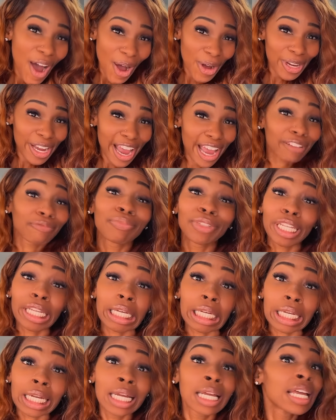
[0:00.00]
Okay,
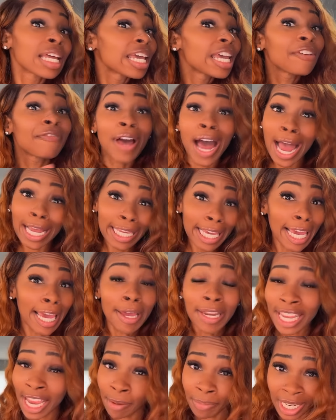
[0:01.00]
look, if I
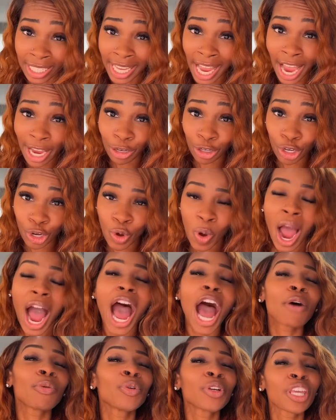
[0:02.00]
can't hypnotize you,
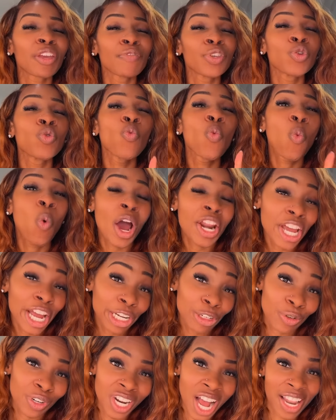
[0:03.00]
I will give you
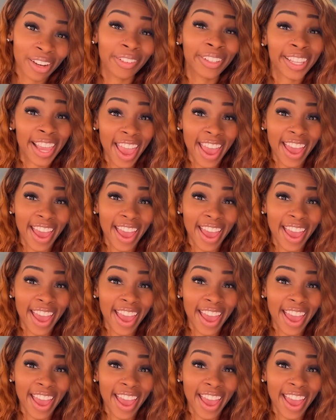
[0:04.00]
$100